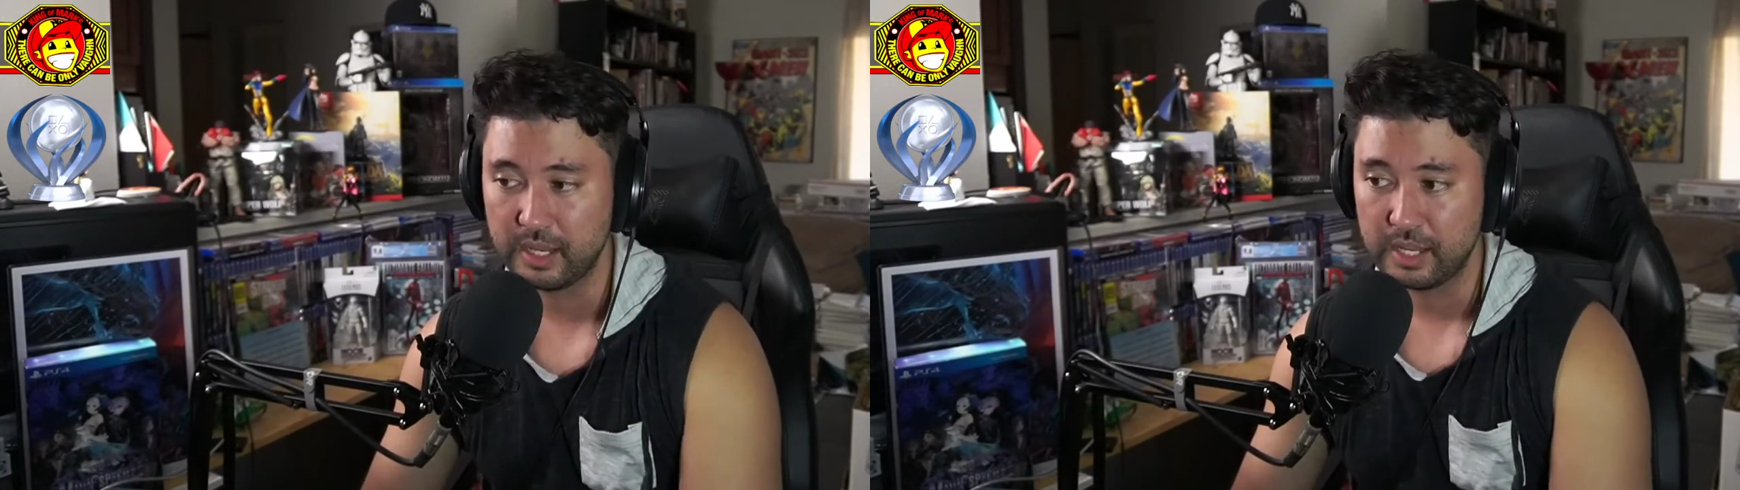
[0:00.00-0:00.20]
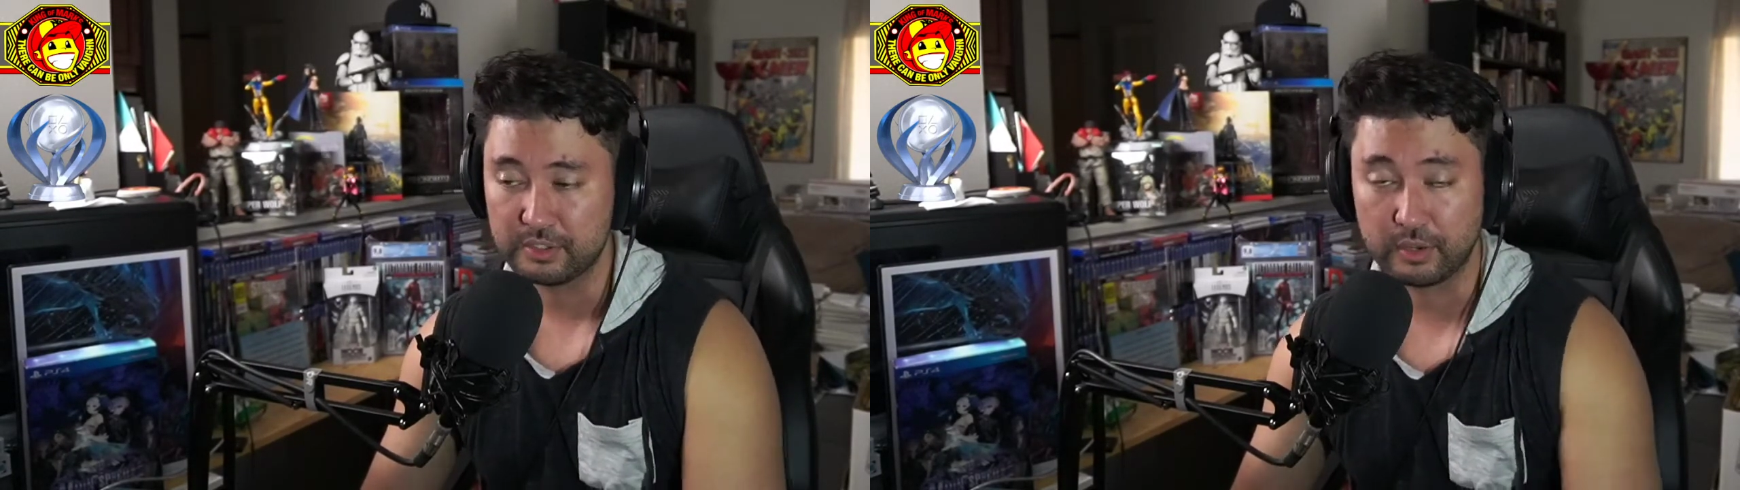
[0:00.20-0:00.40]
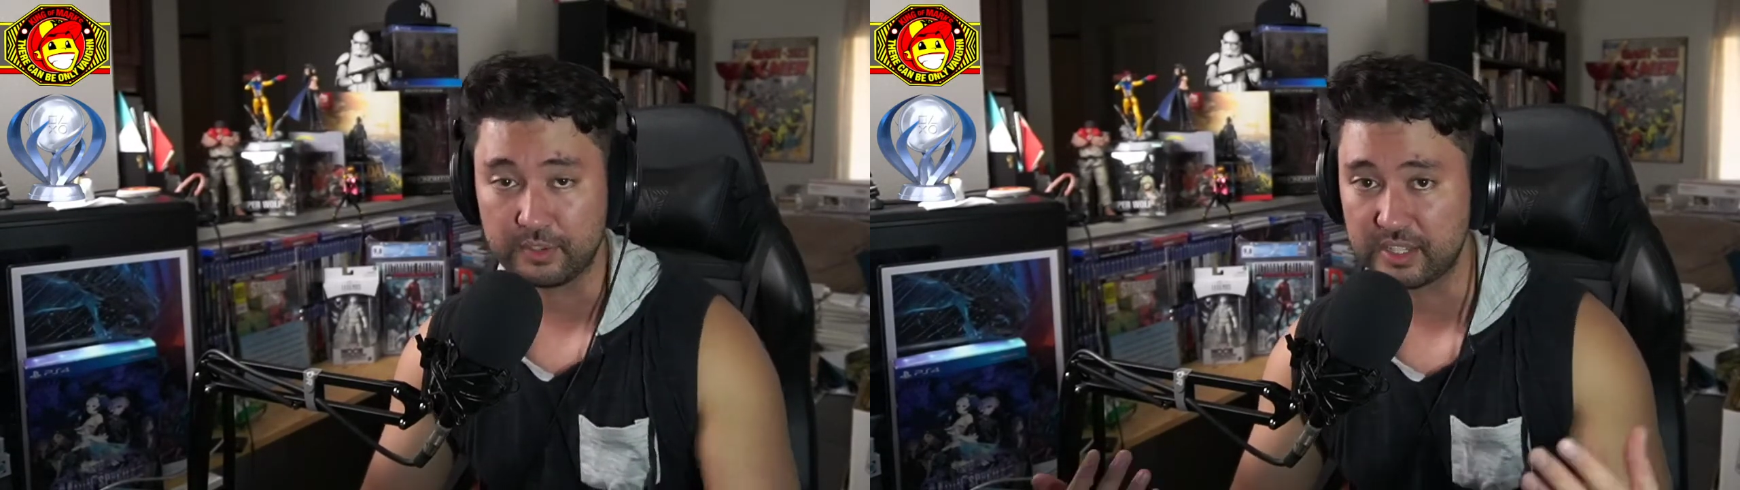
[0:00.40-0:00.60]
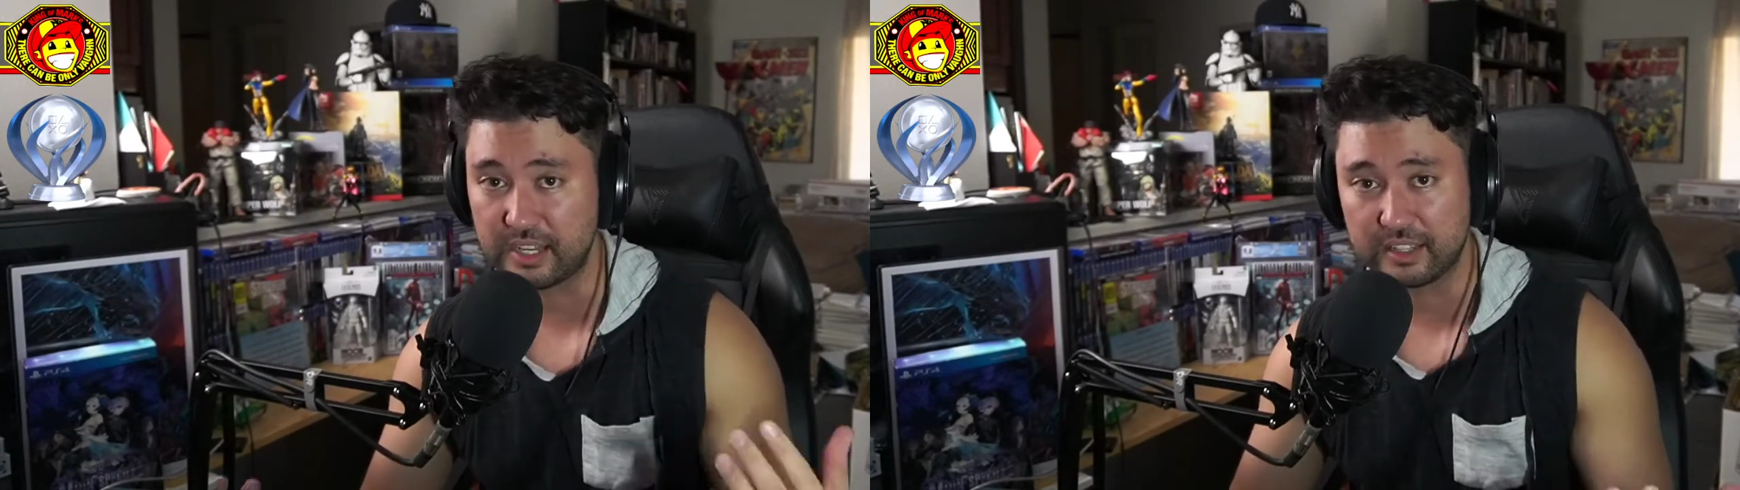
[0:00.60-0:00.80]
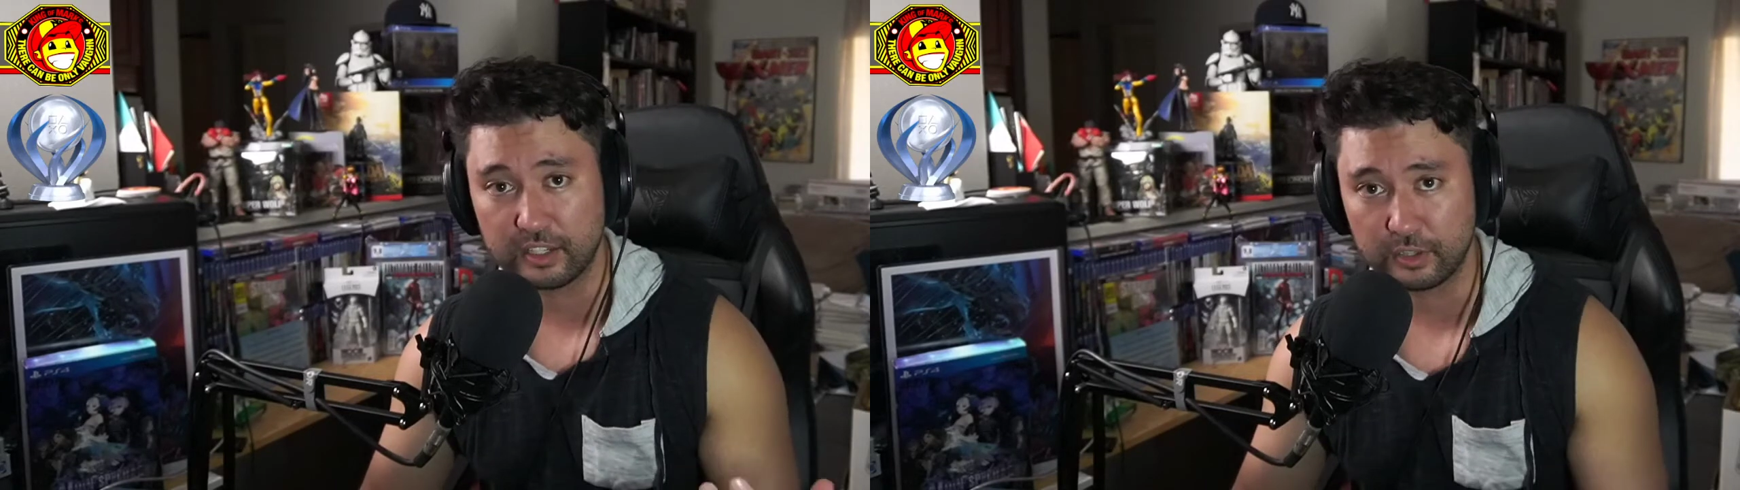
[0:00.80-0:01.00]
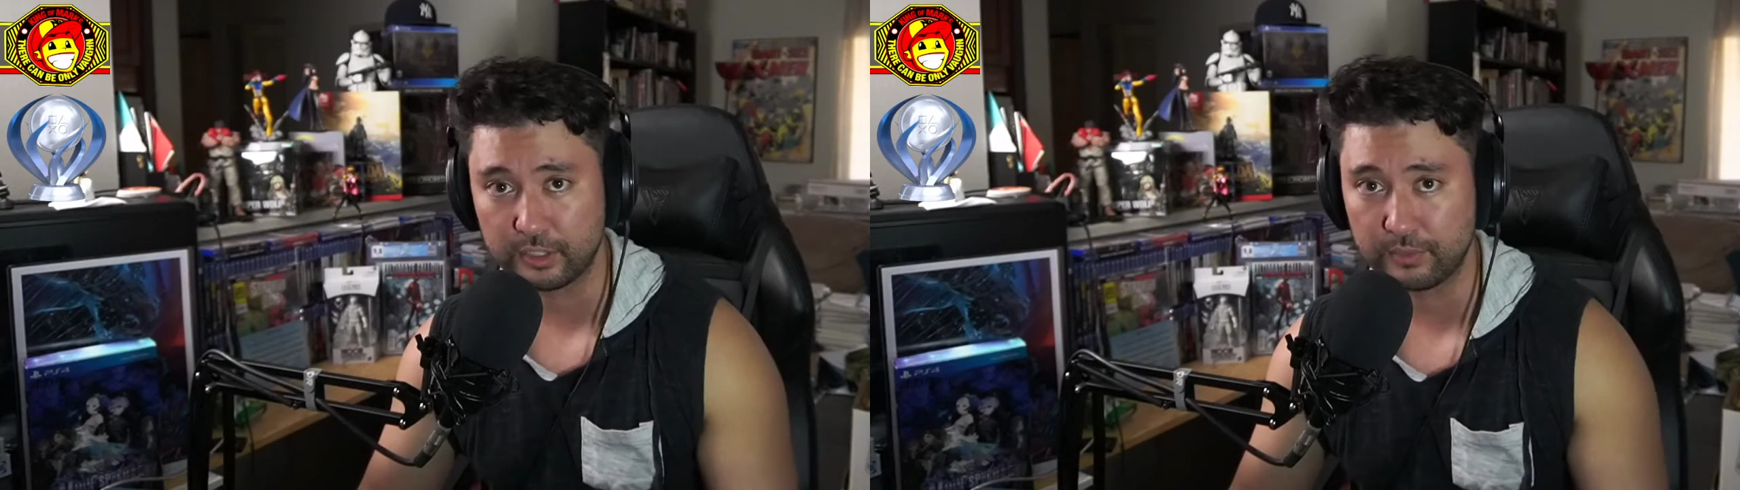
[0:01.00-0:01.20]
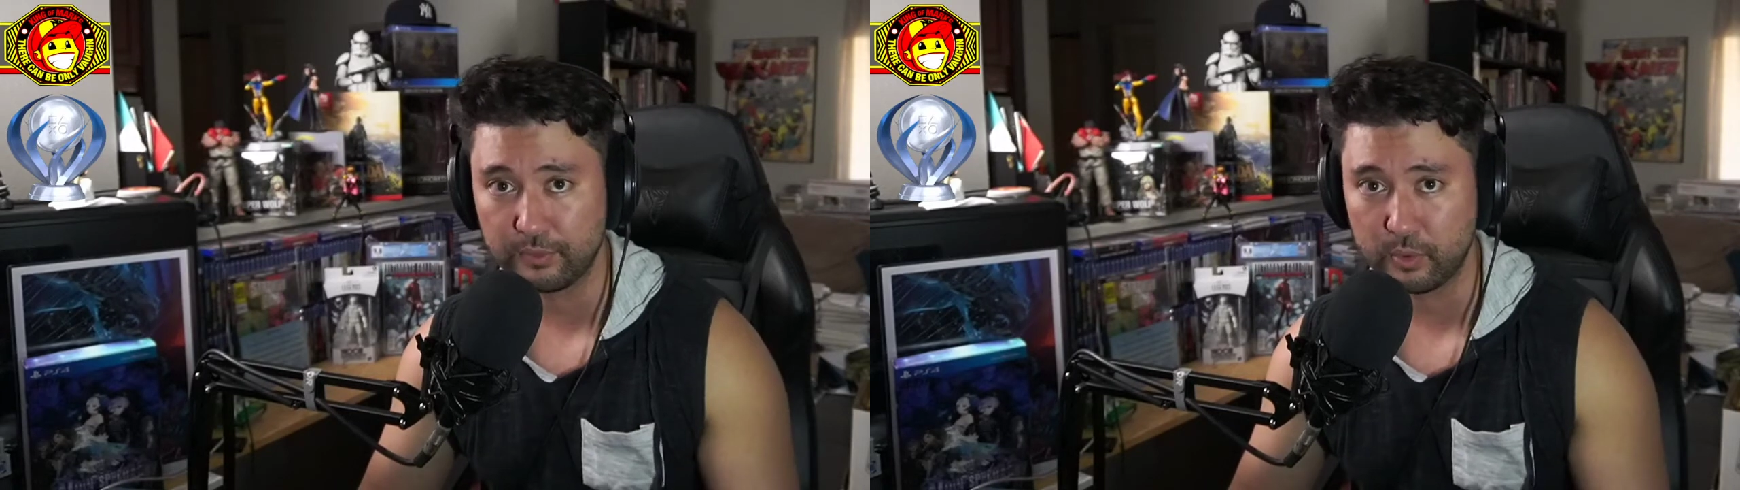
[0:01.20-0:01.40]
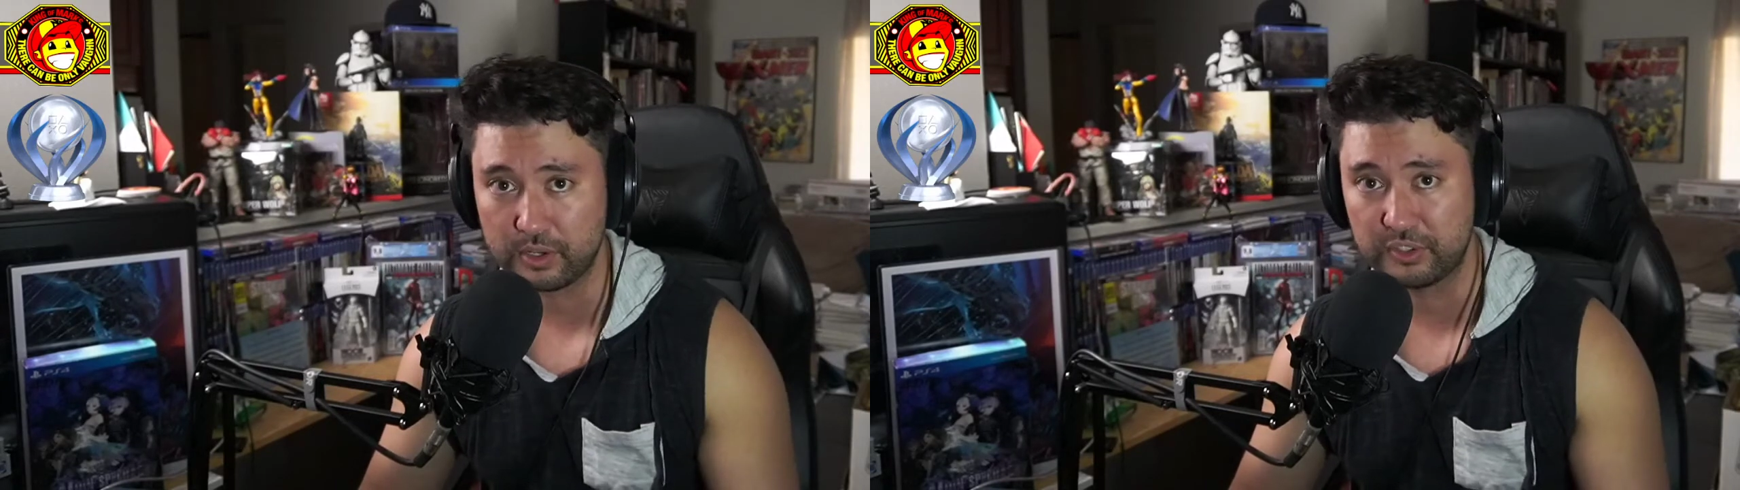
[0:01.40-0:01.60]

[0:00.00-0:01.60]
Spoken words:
so if there's anything you're looking forward